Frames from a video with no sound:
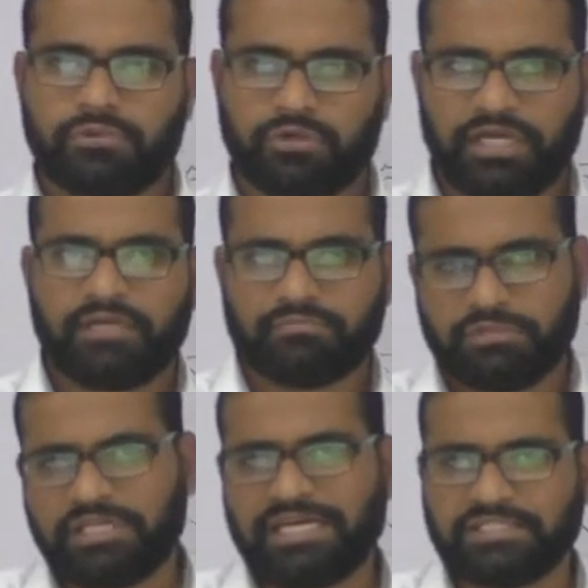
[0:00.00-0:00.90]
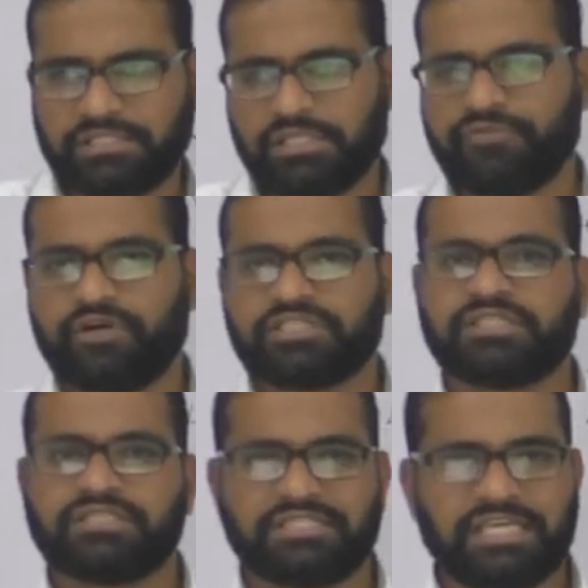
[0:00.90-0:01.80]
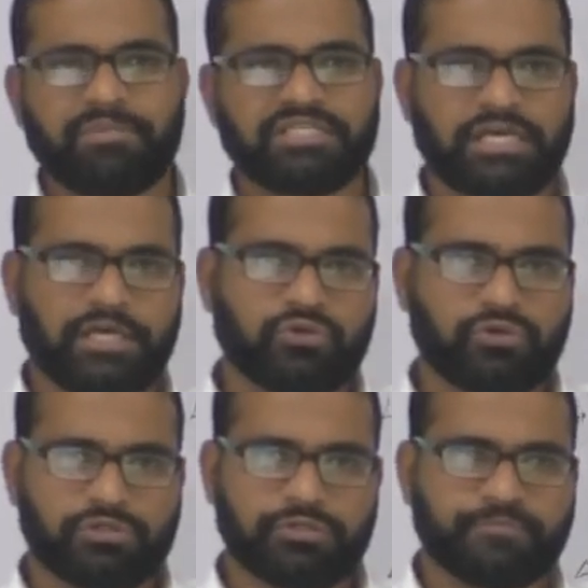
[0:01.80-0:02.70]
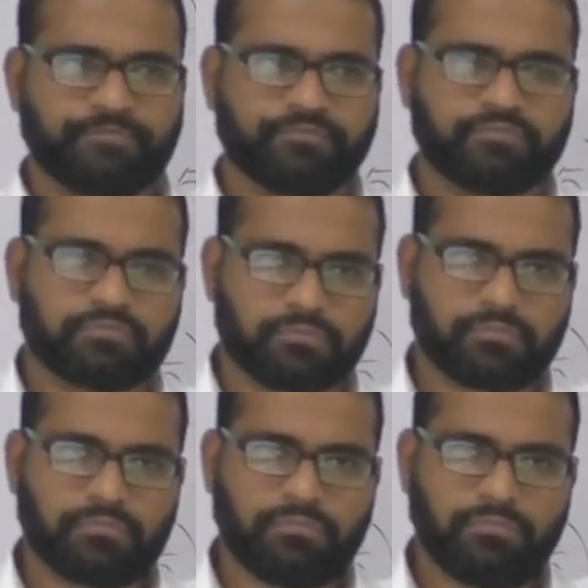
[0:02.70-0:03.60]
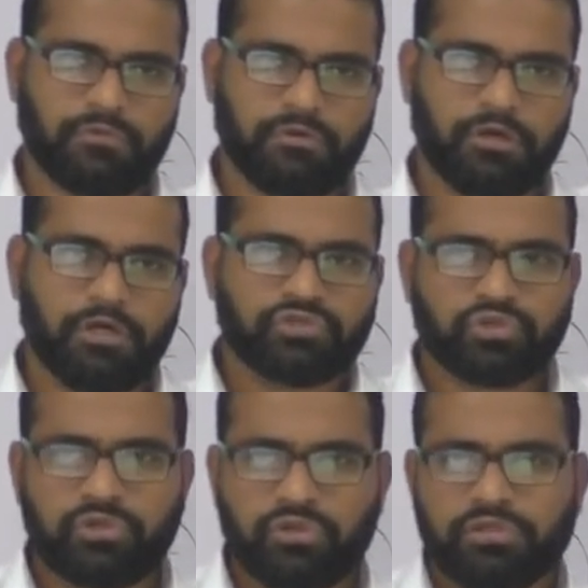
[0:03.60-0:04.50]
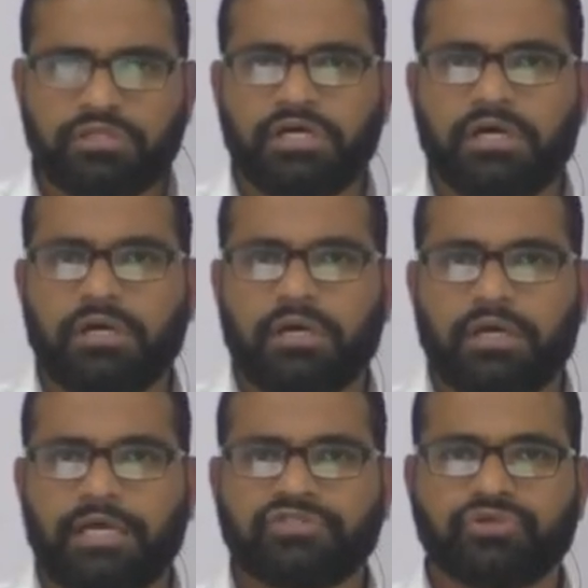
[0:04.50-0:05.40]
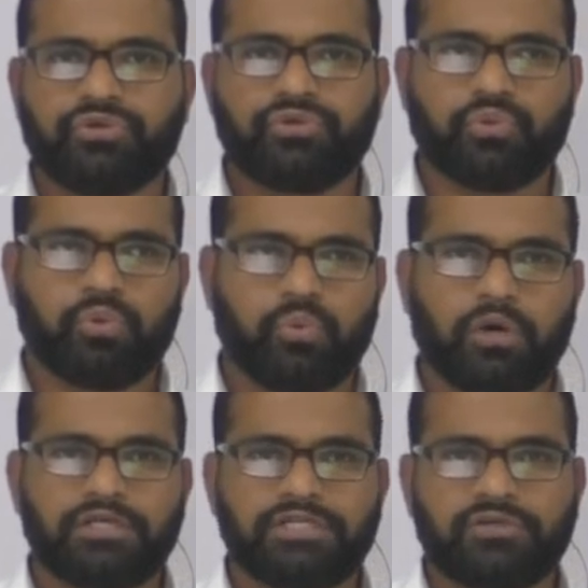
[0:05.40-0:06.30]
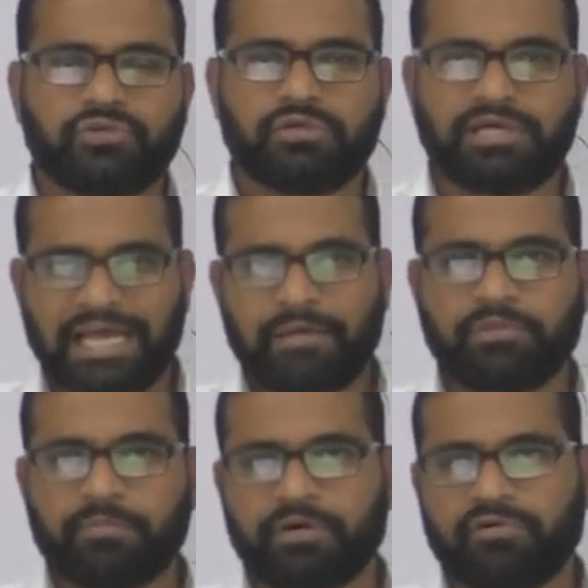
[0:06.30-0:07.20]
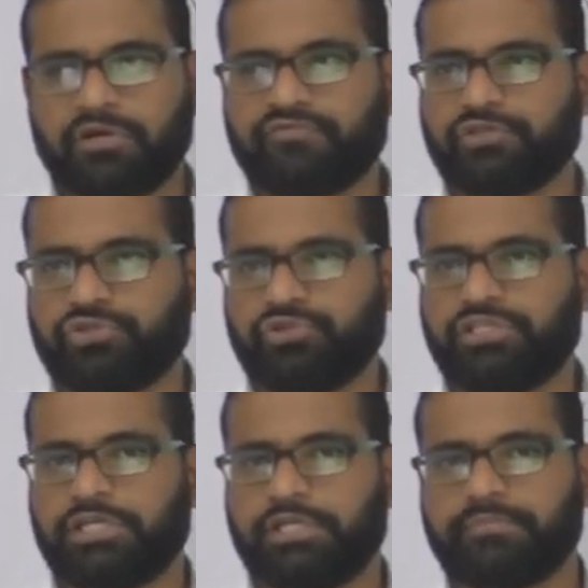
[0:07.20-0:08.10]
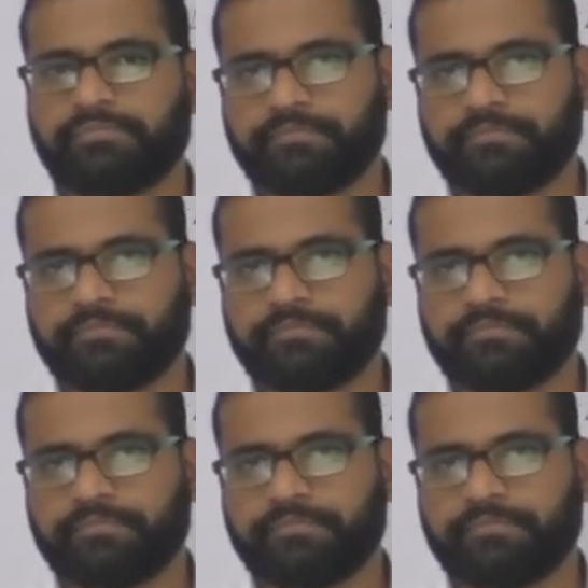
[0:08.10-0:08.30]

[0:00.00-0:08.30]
Okay, it has it functions the same as high court. So the executive wanted to grab the power of the judiciary.